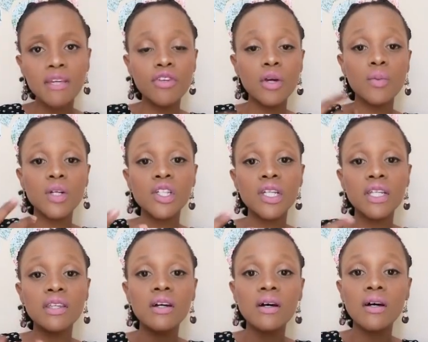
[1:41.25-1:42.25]
If you're watching
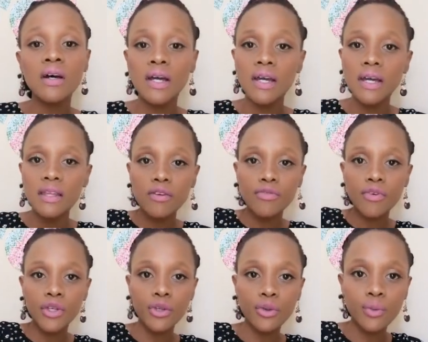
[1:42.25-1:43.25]
in the
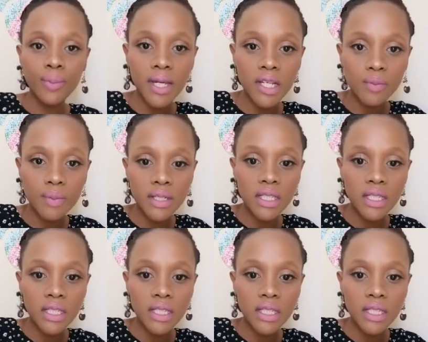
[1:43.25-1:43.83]
For You page,